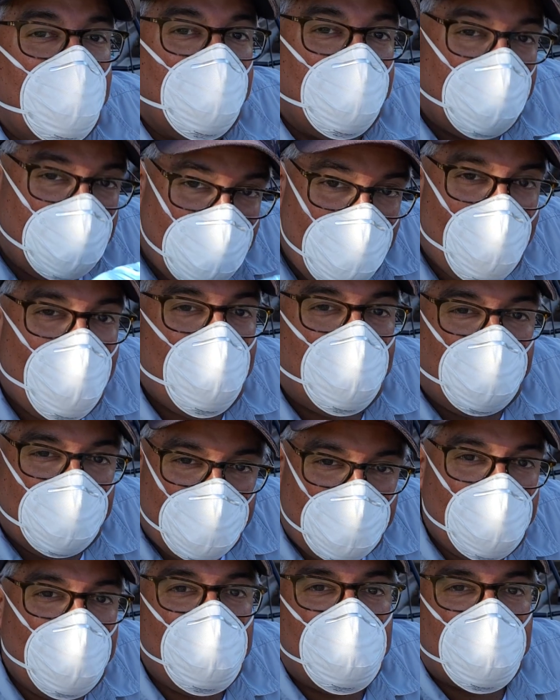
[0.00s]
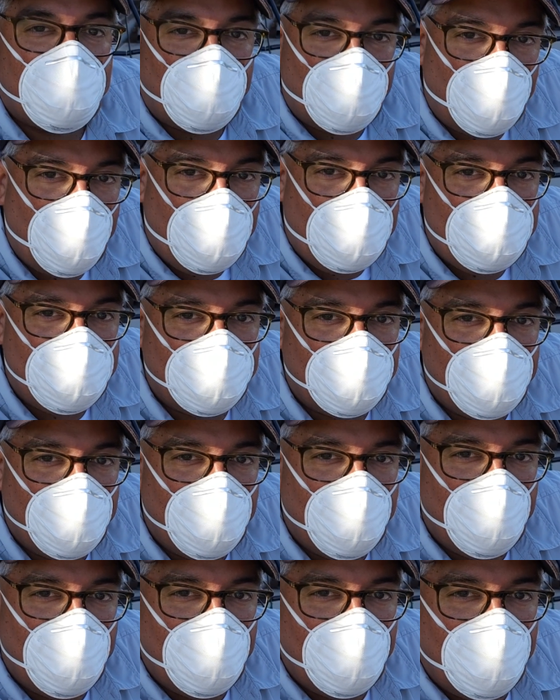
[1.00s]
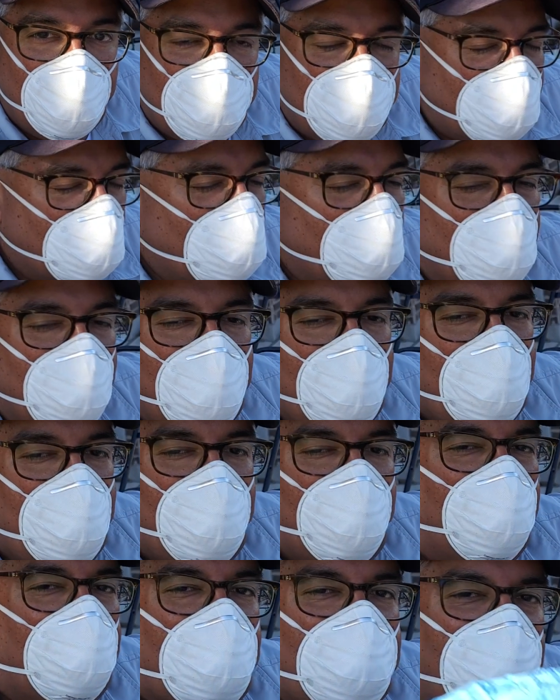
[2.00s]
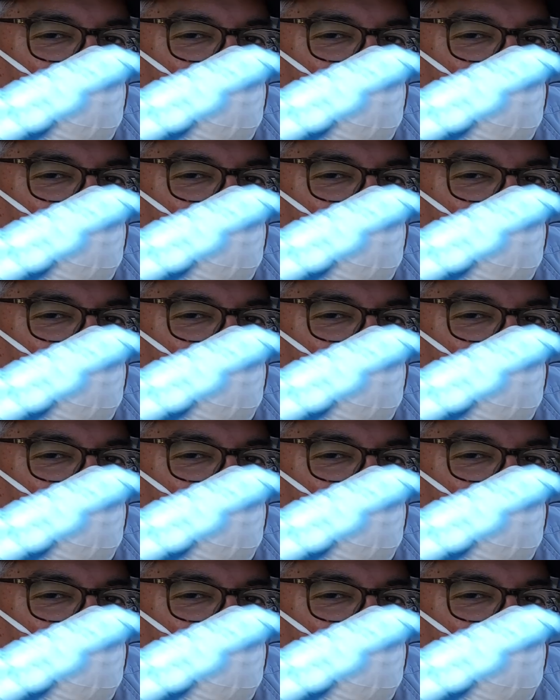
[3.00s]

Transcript: the application rate. So if that's